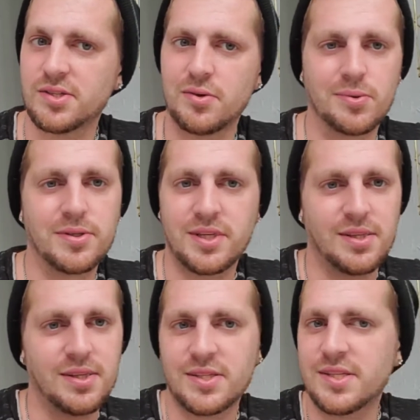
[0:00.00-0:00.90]
So it's
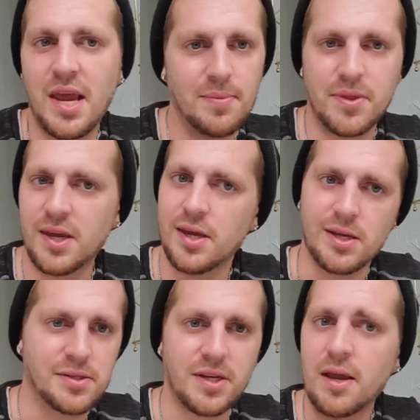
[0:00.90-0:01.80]
the same
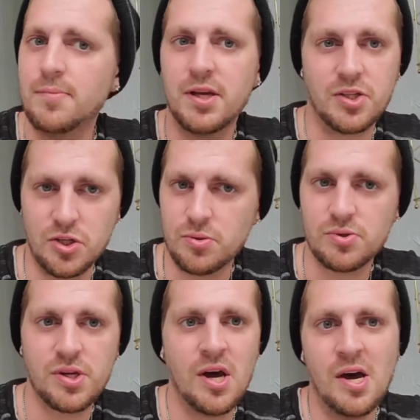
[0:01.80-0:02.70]
thing, same
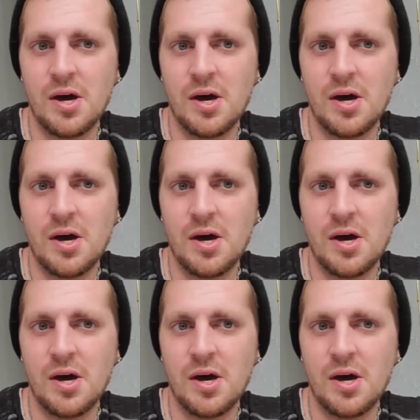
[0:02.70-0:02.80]
issues,